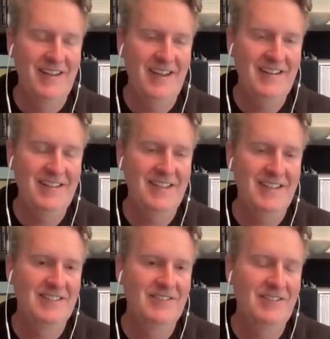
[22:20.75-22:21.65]
And he
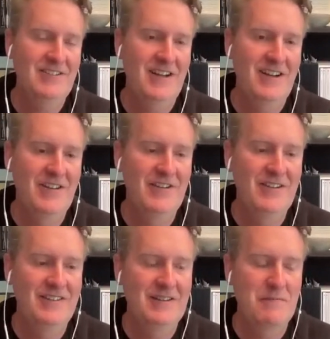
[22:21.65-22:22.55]
said the look on
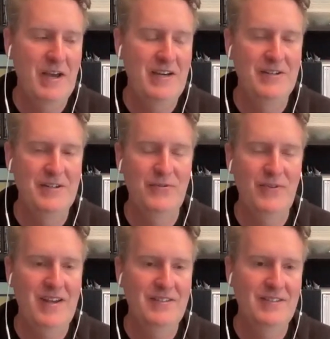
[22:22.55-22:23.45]
other competitors'
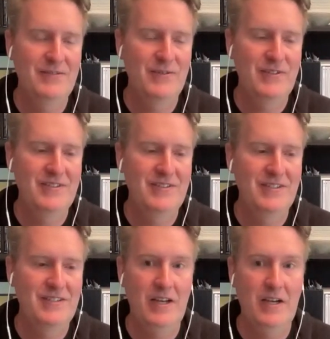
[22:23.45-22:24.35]
faces was
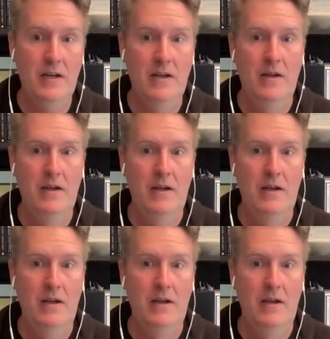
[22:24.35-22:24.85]
just like,